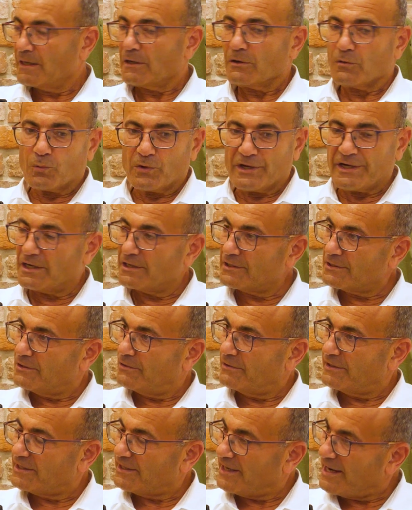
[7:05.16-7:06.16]
We are
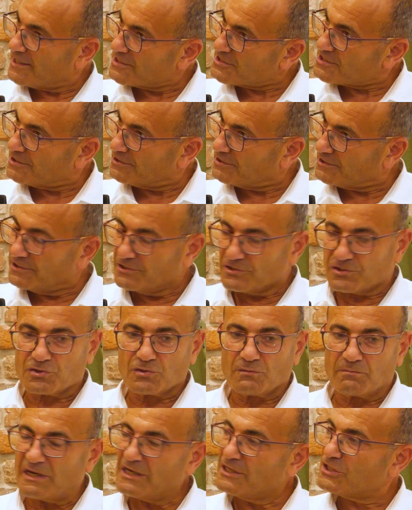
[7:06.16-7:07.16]
going actually
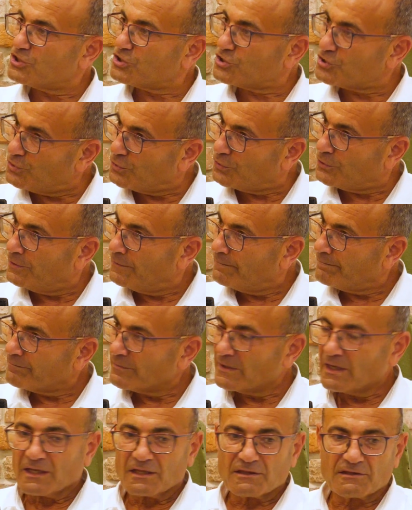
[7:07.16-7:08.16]
to make sure
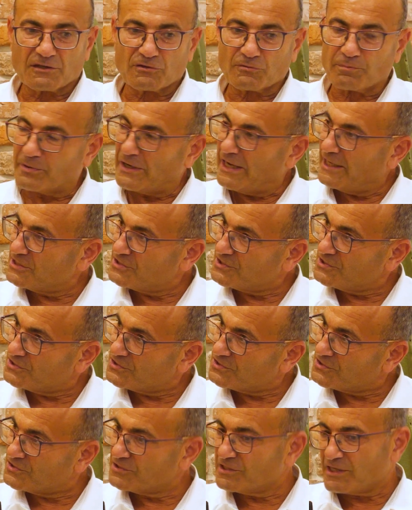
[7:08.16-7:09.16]
that
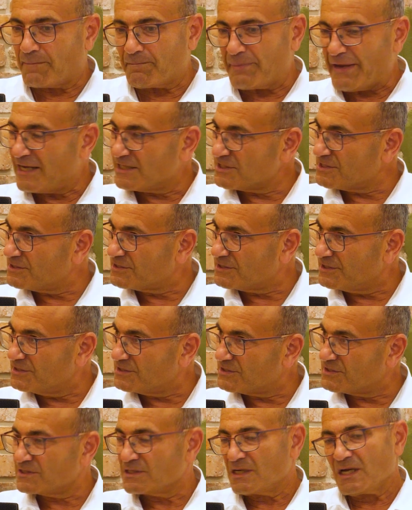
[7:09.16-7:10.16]
prices,
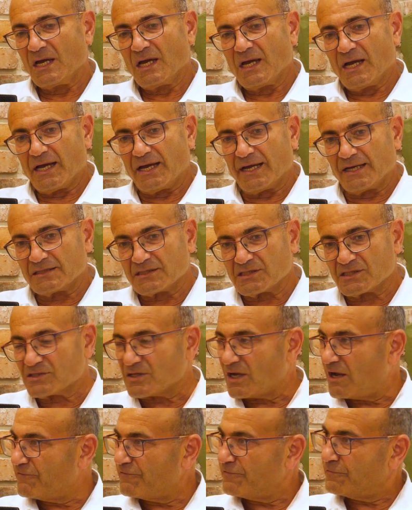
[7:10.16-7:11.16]
capacities, and
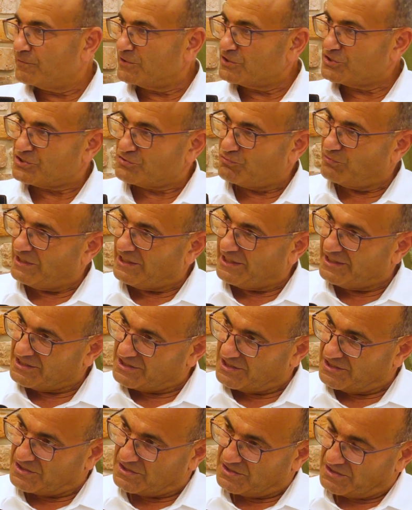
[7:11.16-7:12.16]
stuff which
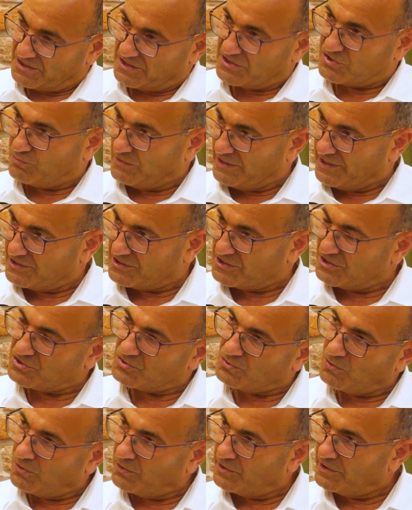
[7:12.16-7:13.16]
is related
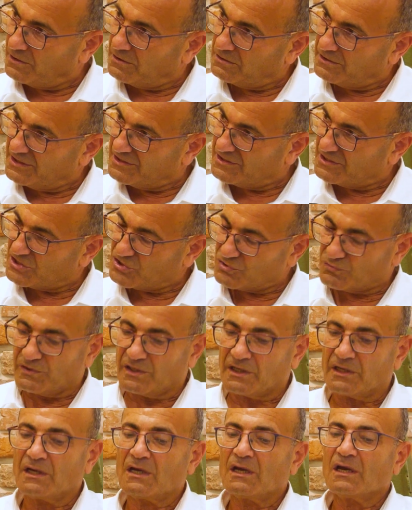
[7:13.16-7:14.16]
to oil
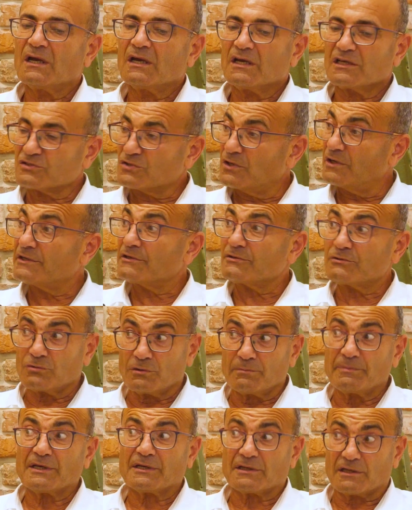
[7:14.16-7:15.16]
industry is going
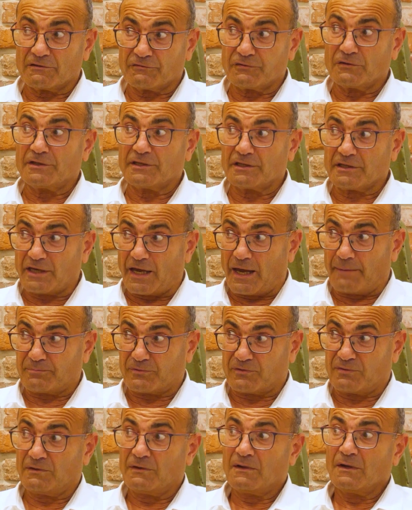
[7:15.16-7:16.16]
to be carefully
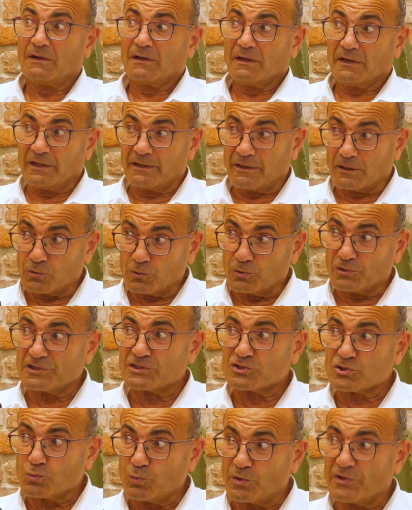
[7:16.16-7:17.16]
kept in
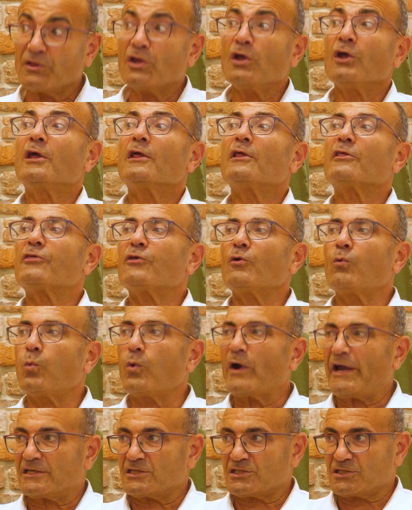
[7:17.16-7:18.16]
accordance with the
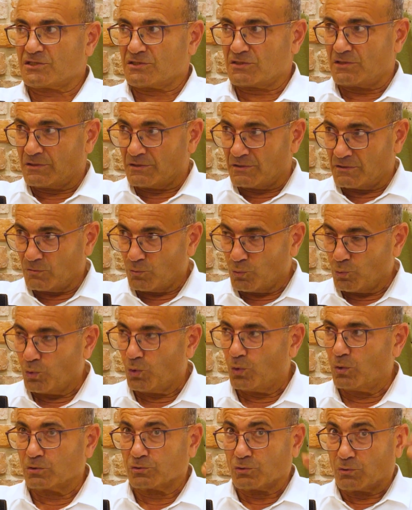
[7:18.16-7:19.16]
Western
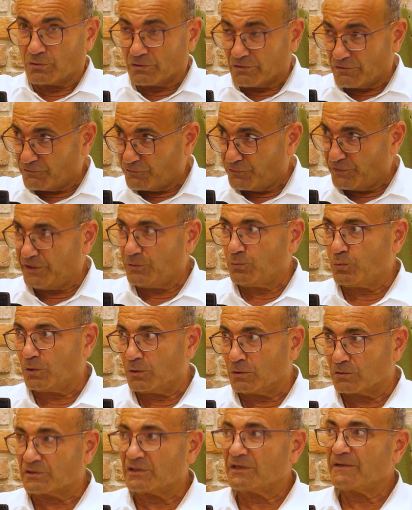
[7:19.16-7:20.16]
world or the free
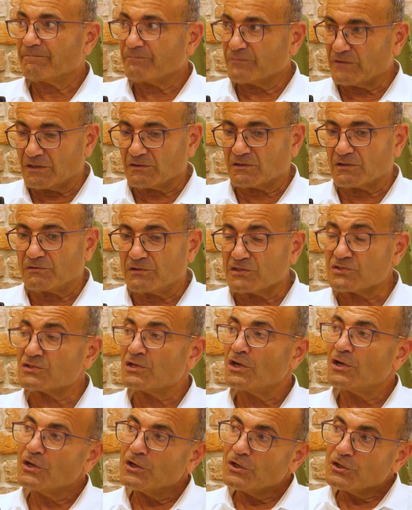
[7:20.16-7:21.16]
world interest.
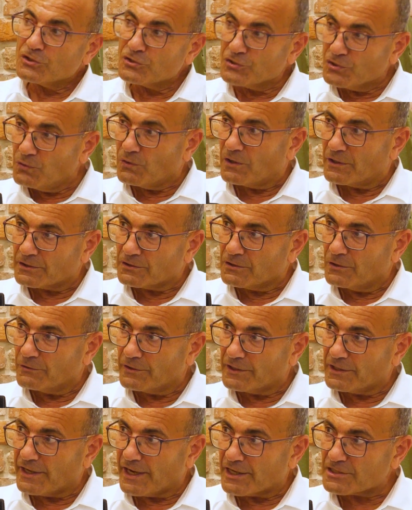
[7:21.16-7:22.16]
You are
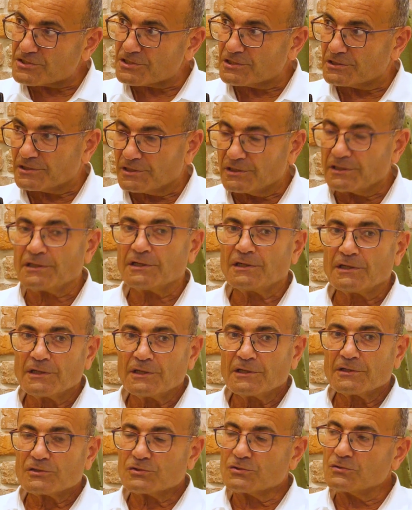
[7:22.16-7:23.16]
going actually
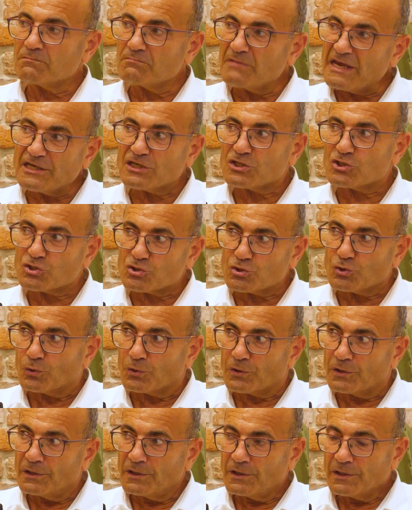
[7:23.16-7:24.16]
to make
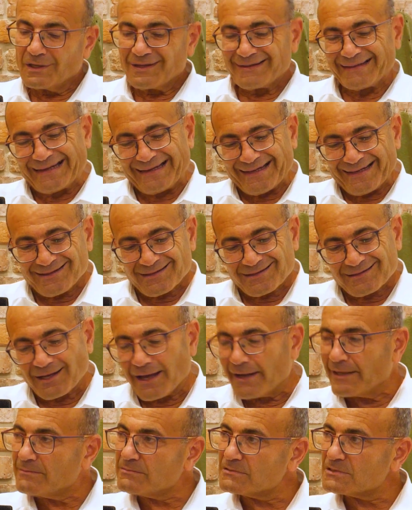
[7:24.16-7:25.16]
sure that in
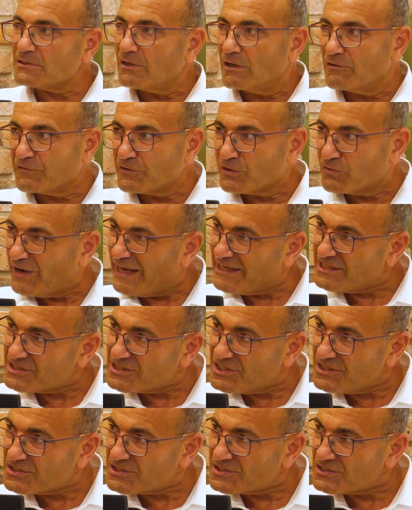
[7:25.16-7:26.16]
times of
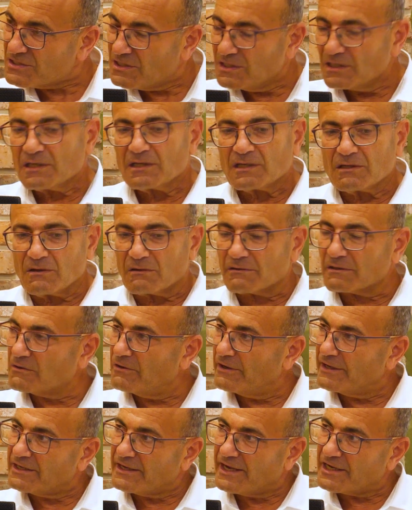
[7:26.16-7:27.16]
crisis, you are
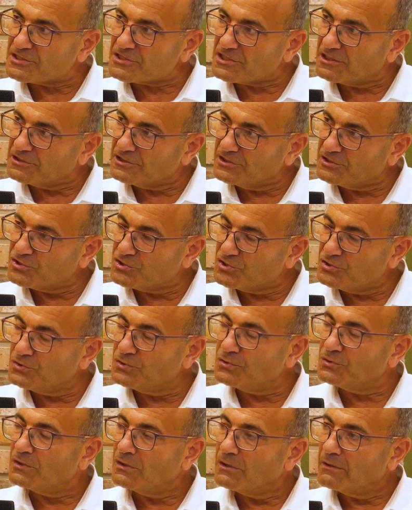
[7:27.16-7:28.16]
going actually
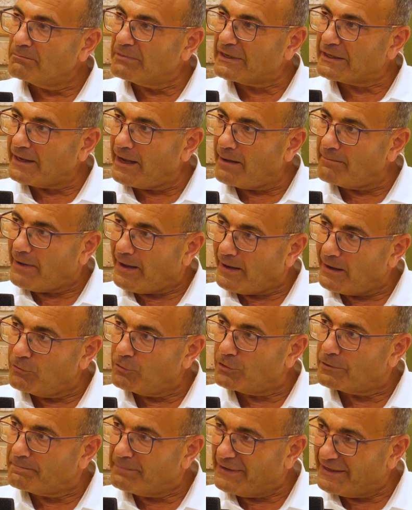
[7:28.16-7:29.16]
to become
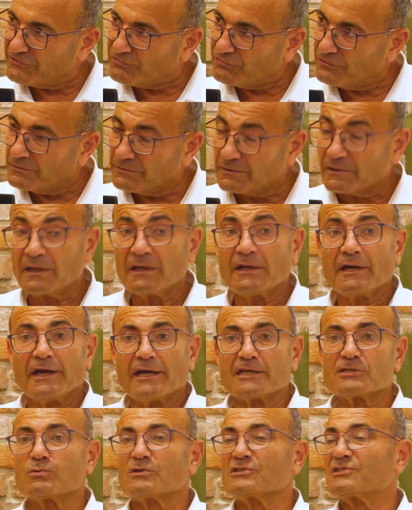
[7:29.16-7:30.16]
our patron,
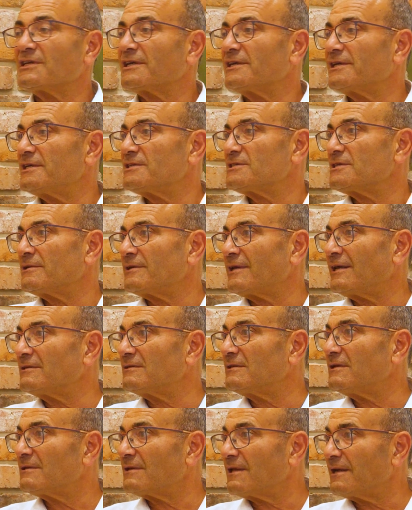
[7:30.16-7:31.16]
as was the case in
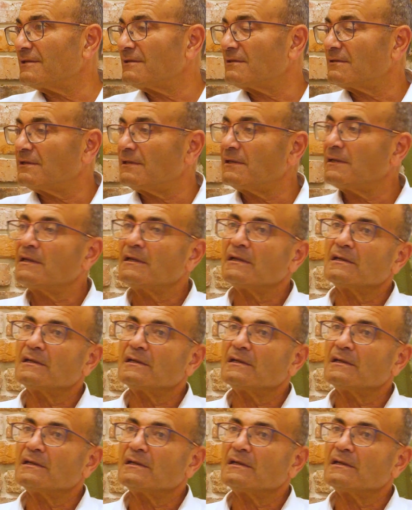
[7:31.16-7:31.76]
1990.